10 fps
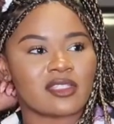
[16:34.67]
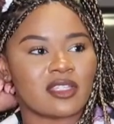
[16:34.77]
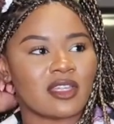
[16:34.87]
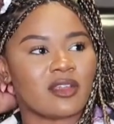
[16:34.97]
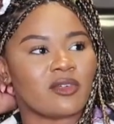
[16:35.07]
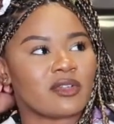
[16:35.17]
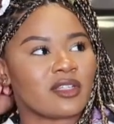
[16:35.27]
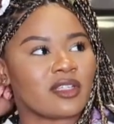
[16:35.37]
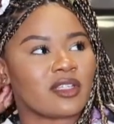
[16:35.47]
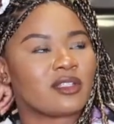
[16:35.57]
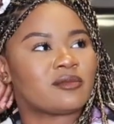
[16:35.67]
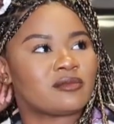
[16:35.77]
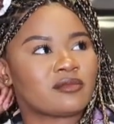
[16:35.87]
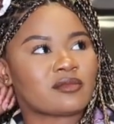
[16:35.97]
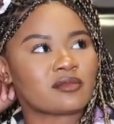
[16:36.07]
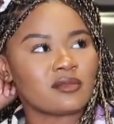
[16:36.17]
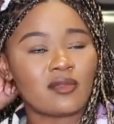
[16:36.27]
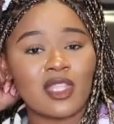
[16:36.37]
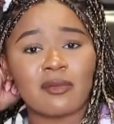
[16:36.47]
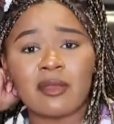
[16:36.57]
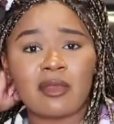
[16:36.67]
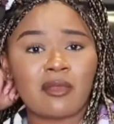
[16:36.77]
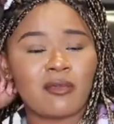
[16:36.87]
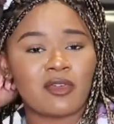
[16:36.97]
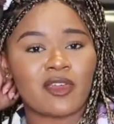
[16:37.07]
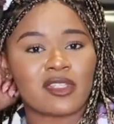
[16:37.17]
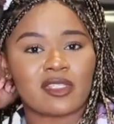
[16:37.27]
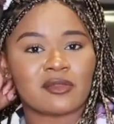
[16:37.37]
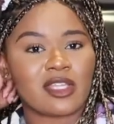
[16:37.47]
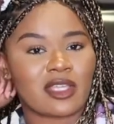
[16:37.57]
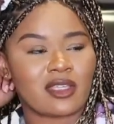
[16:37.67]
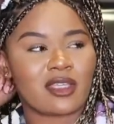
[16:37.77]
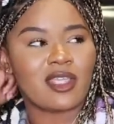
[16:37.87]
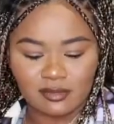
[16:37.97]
and I ordered it. Me and my mom both had the same jacket.